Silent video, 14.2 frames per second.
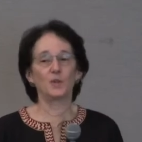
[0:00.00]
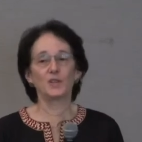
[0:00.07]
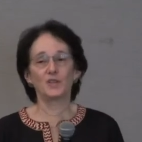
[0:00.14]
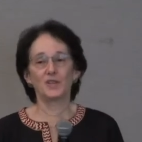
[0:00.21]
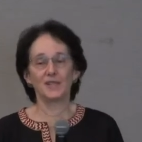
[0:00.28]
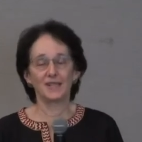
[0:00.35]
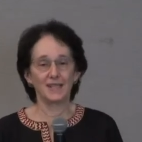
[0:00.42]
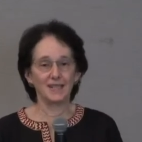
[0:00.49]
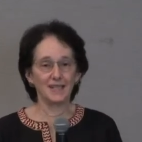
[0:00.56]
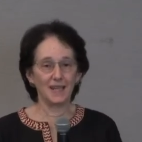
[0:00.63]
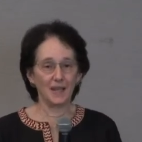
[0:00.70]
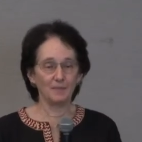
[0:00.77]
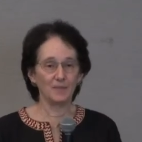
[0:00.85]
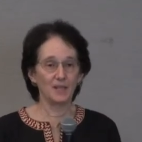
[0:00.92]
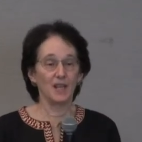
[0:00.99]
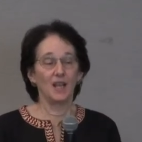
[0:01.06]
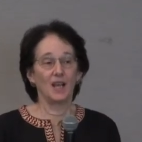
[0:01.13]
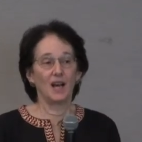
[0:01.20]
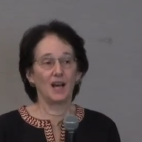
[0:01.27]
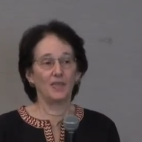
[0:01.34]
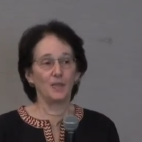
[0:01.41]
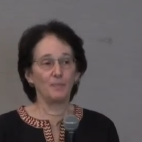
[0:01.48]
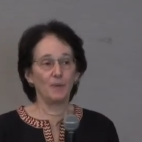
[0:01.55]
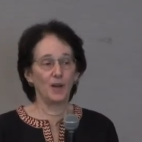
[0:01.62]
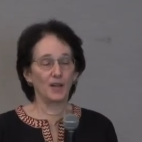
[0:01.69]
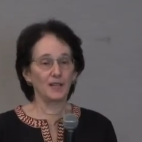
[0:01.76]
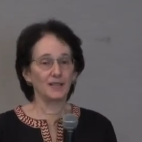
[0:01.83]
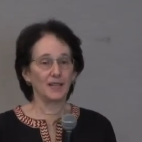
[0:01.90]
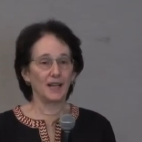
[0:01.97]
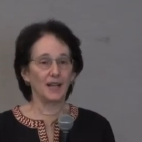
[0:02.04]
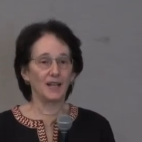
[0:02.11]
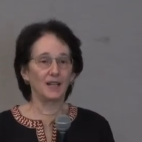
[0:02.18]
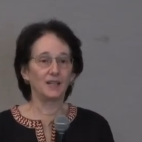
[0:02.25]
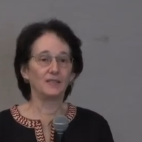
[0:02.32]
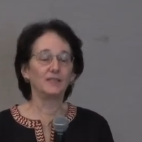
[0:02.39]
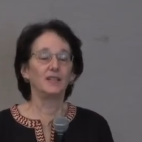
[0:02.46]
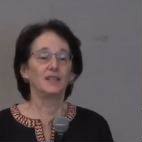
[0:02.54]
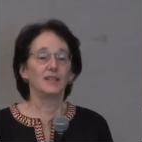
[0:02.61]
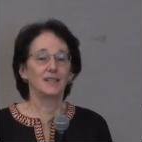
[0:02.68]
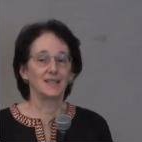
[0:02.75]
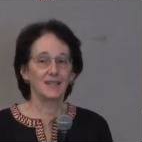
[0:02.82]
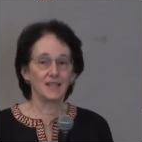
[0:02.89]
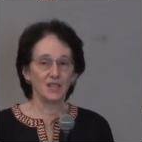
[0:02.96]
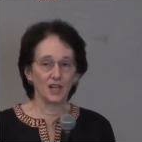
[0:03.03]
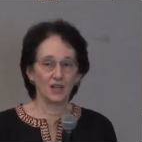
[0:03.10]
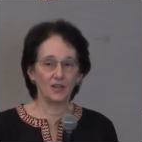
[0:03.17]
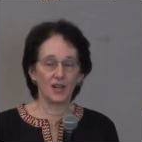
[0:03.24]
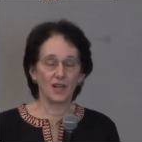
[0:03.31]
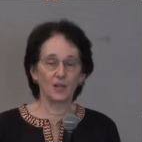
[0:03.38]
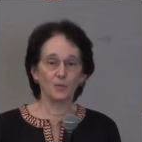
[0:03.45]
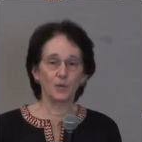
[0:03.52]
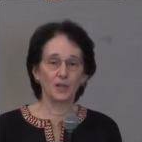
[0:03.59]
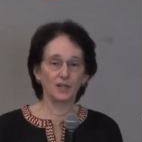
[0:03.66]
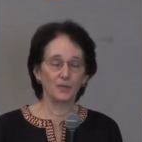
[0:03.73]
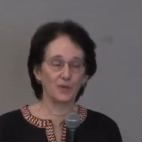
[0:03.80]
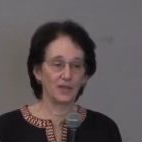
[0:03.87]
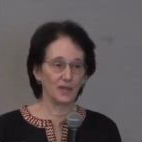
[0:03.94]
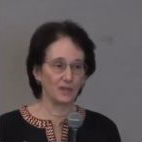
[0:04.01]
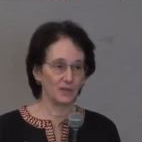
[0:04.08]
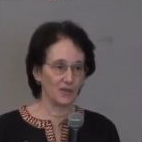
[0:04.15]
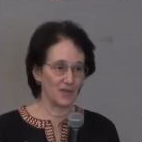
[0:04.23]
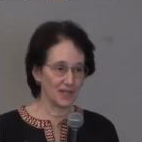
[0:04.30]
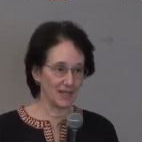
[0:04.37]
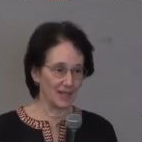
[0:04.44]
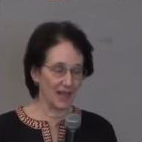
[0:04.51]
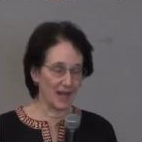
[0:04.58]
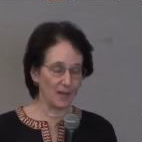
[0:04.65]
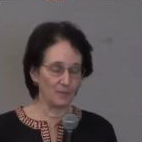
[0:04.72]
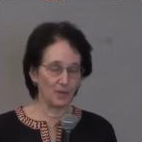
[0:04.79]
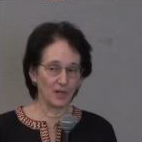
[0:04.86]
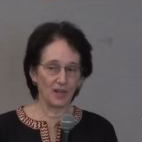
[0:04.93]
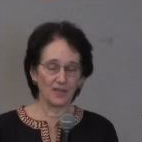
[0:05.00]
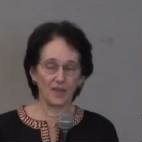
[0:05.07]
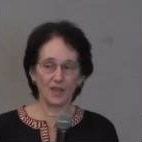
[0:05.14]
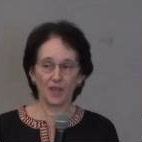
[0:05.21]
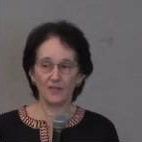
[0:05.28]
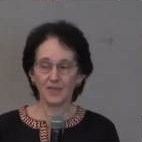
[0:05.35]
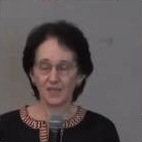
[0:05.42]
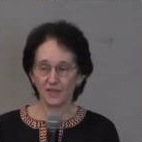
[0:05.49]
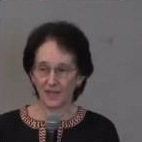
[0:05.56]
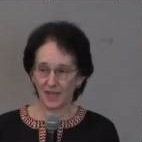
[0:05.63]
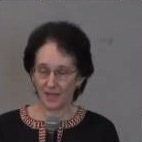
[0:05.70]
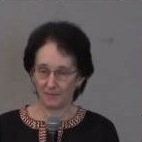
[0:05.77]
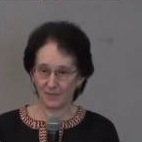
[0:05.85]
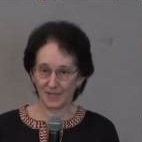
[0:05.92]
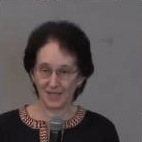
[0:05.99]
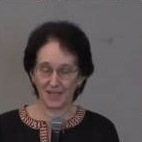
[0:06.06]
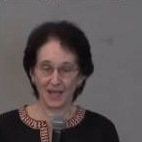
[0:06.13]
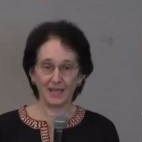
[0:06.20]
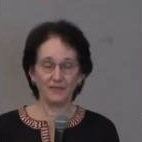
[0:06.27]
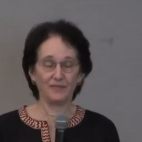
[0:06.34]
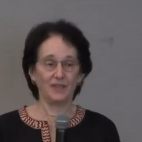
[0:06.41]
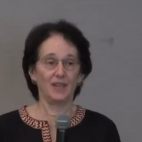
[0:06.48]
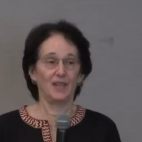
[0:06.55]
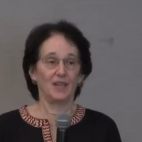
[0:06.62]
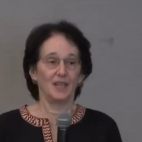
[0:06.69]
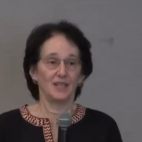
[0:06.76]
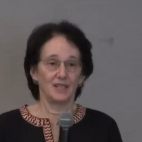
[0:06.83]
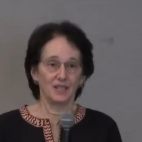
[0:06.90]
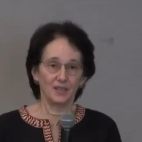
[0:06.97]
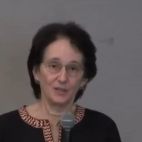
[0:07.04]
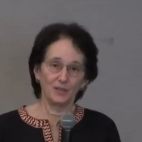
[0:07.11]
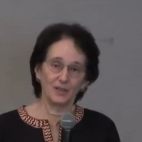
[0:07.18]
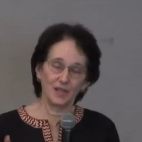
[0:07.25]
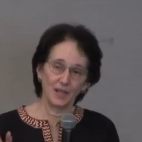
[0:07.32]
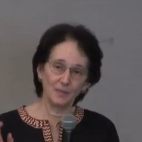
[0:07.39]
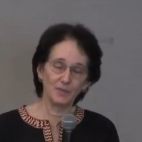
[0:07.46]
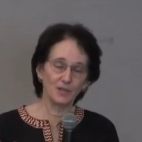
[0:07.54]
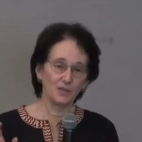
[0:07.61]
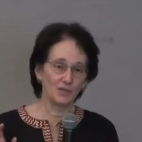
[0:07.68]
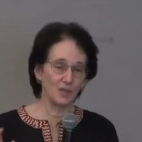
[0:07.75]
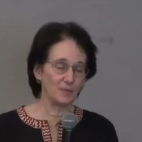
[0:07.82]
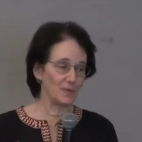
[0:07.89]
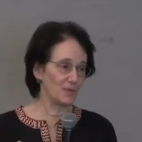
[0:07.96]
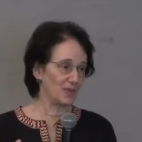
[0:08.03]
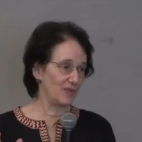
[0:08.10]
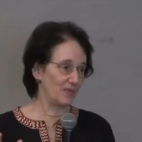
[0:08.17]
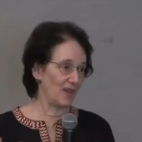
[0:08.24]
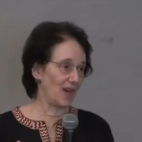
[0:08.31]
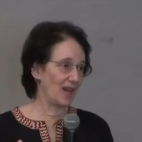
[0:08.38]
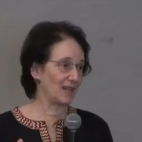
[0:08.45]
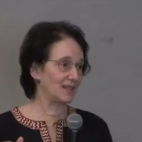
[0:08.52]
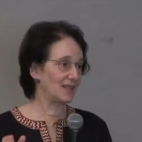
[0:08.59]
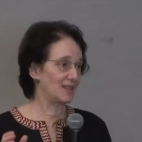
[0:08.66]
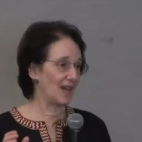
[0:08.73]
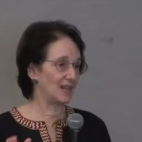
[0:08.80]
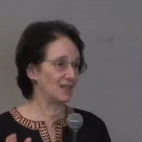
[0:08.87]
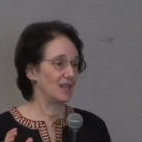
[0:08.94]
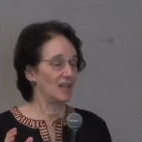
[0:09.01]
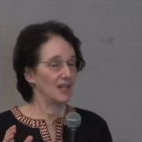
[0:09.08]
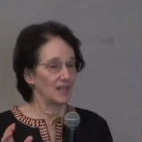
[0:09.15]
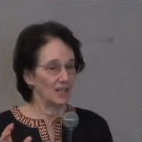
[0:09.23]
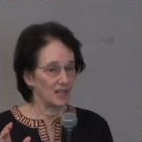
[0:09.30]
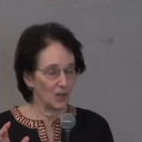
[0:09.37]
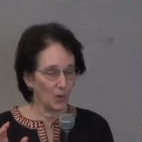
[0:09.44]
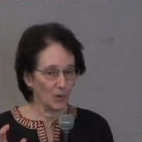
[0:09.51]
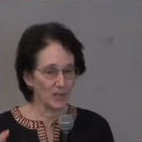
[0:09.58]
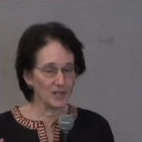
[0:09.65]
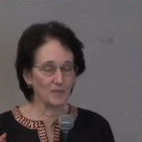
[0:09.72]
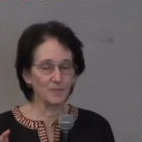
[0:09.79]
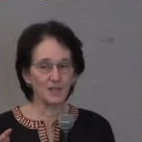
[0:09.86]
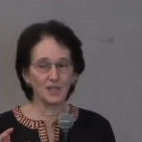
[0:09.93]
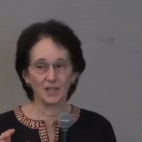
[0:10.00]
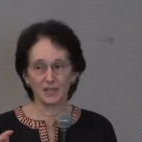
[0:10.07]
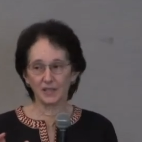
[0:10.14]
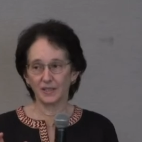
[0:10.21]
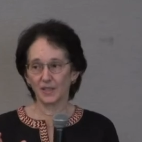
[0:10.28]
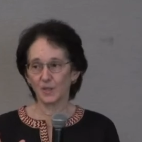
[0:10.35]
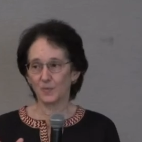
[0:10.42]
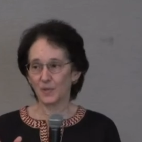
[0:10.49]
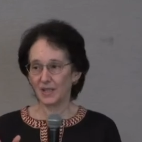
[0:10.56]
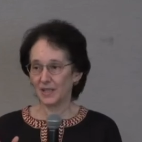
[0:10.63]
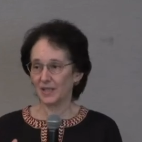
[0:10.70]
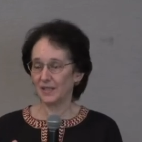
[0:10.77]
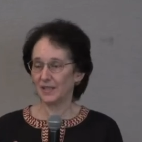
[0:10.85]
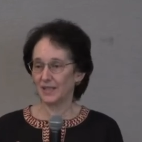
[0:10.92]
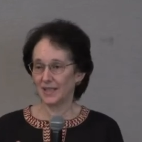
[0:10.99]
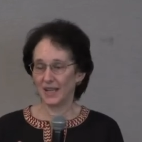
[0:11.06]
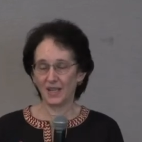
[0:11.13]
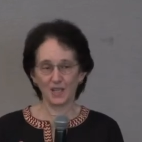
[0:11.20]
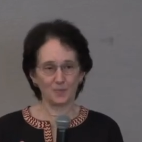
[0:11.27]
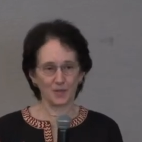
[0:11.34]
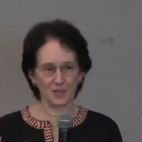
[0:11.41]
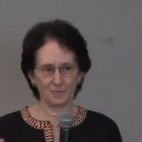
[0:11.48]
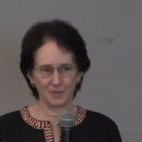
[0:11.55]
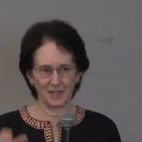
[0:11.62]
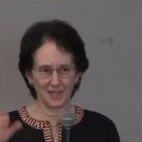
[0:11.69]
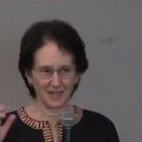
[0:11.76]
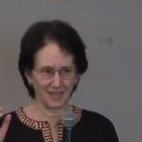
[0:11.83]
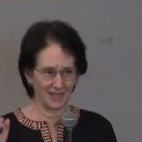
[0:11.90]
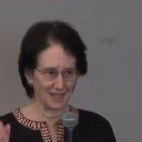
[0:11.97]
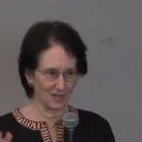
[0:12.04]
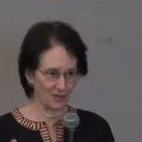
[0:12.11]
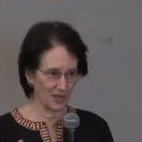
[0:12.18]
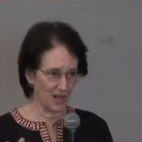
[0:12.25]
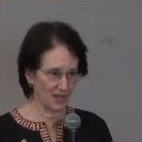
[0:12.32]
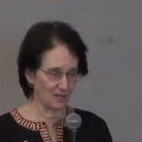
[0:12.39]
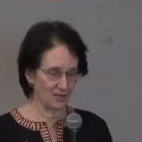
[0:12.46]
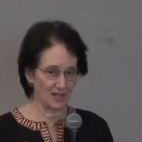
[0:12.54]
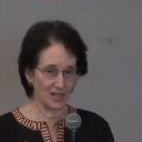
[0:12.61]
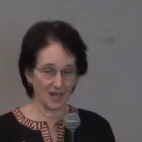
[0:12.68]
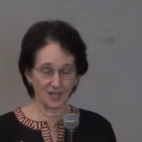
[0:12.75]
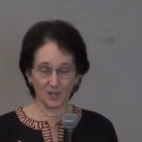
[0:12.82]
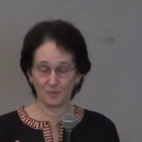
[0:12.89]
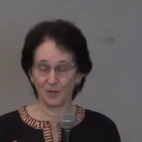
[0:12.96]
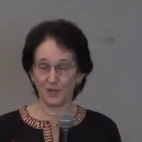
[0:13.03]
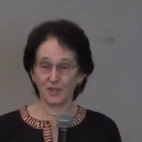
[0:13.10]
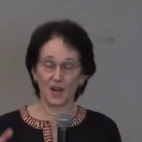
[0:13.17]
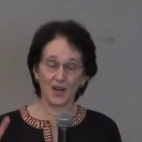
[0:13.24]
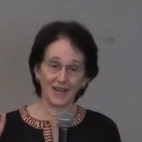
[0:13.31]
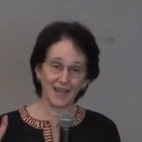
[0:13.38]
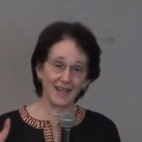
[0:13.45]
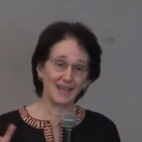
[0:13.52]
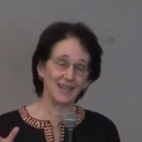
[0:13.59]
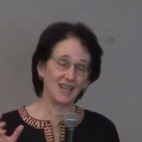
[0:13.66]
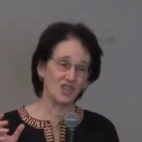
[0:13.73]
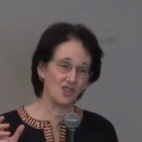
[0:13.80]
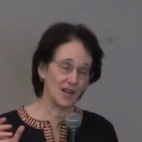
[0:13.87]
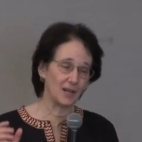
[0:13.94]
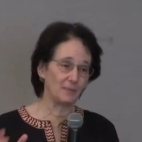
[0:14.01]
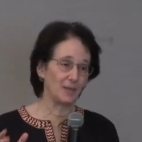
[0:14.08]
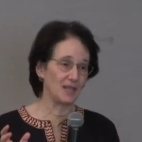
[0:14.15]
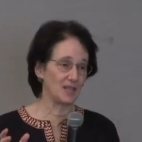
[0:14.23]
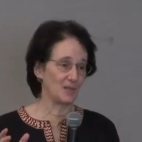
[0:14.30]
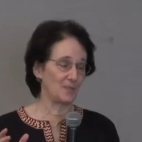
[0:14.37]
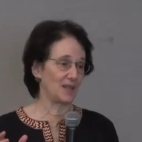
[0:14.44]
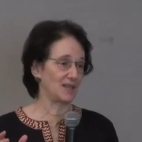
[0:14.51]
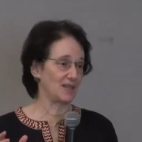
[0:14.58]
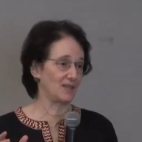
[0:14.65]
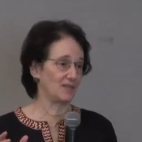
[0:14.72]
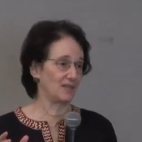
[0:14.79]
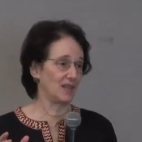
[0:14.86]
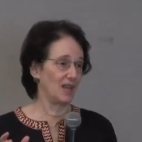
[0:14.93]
which is an attempt on the part of CTRL working with the University Library and the Office of Campus Life to come to grips with the fact that course materials, particularly textbooks, particularly introductory textbooks, are getting incredibly expensive.